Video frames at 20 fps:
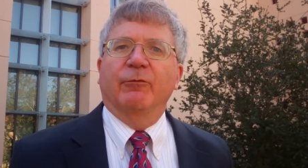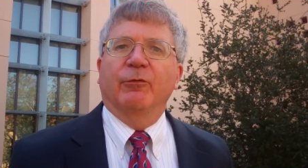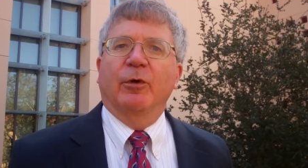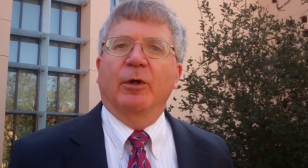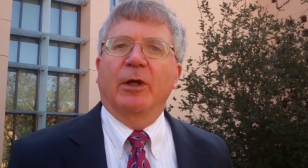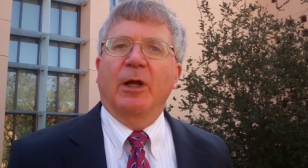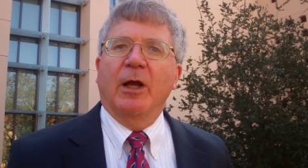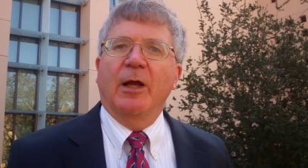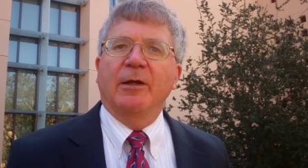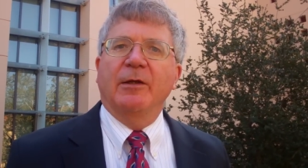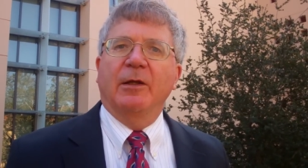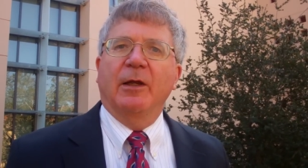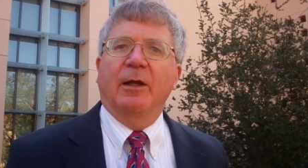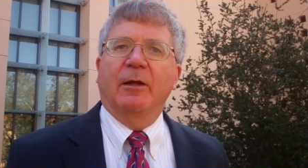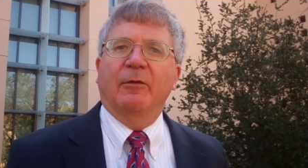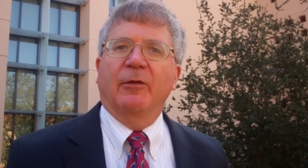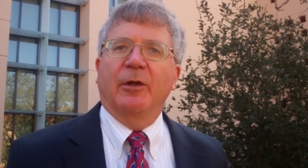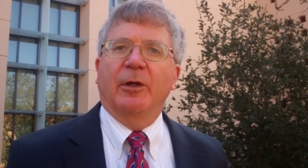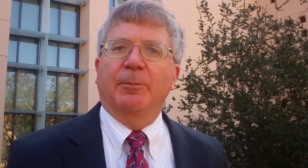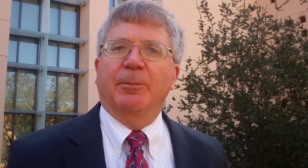for
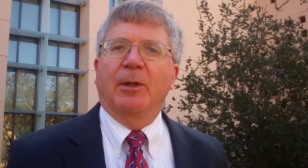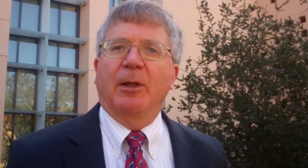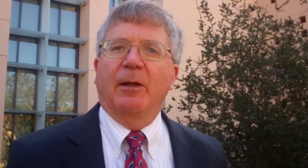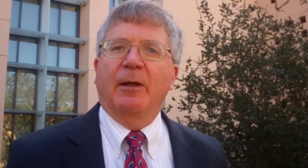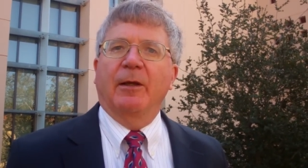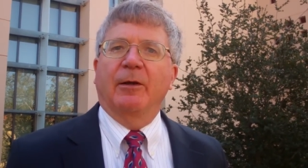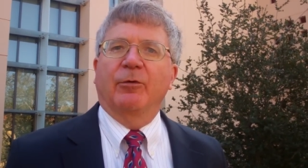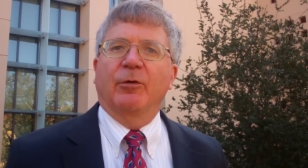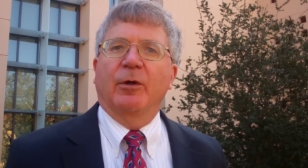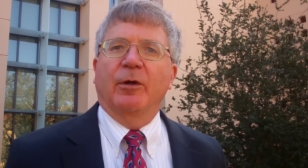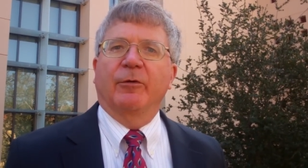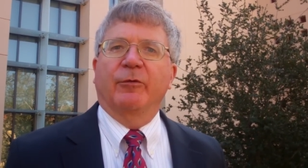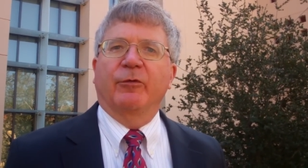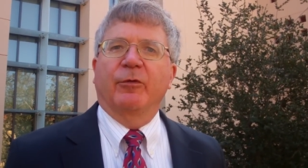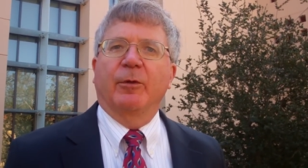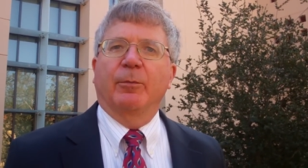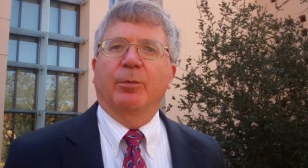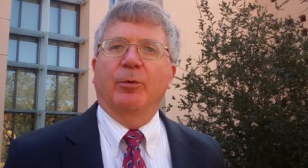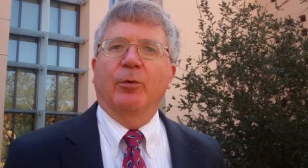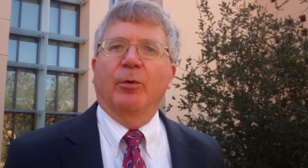conduct that apply across
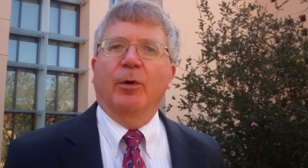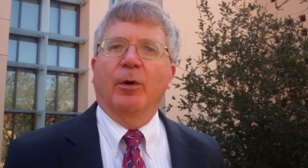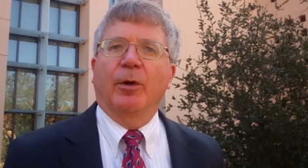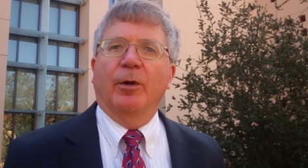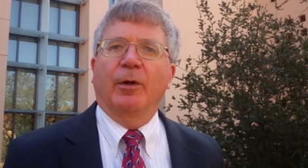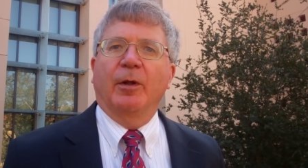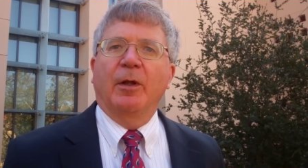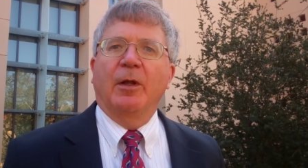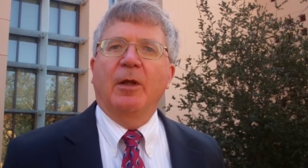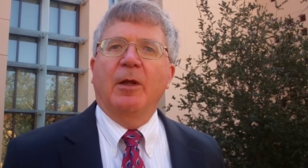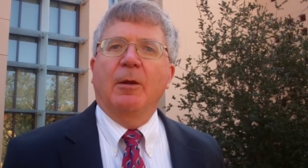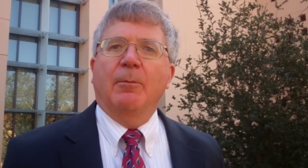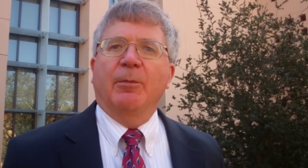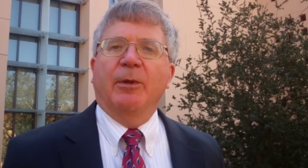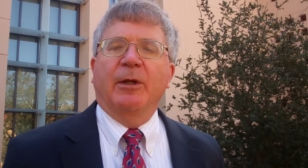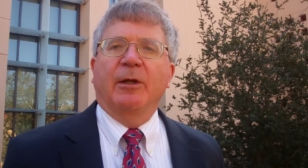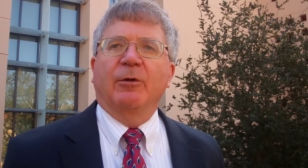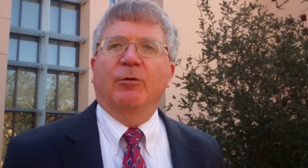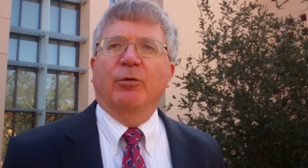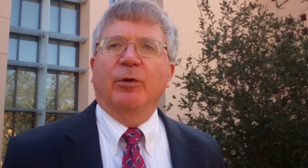the board.
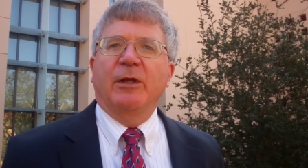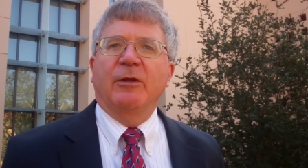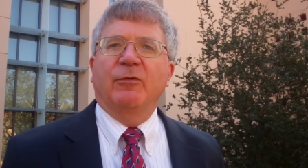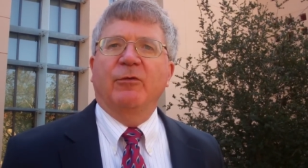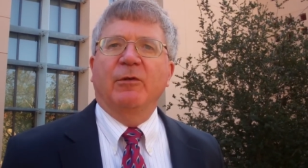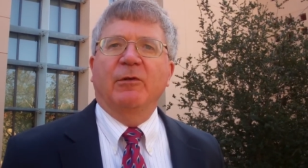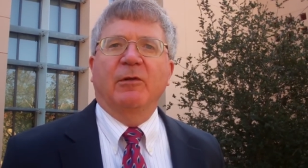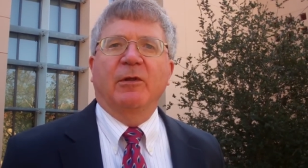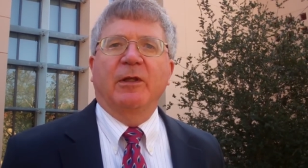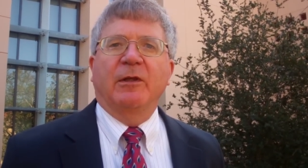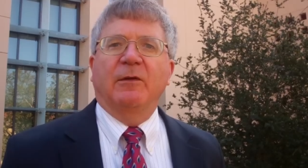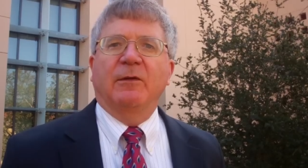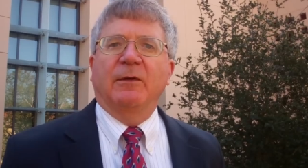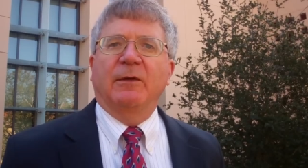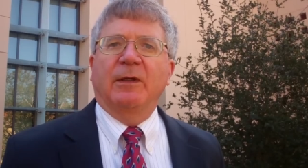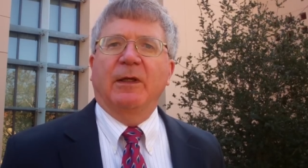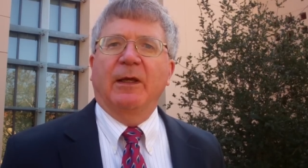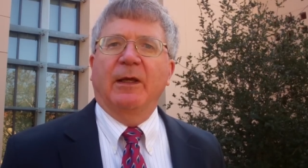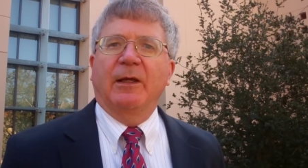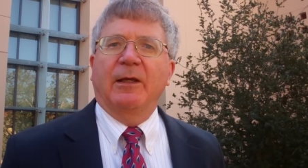But increasingly
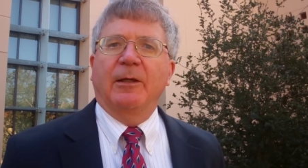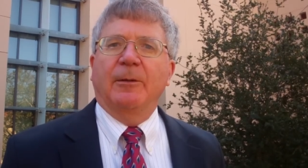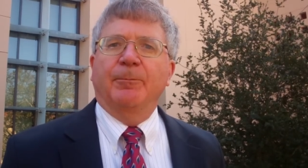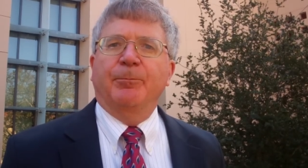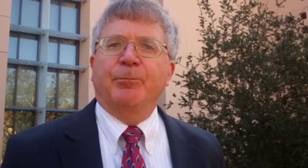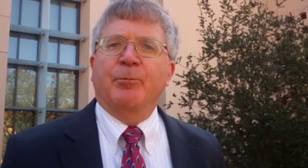today,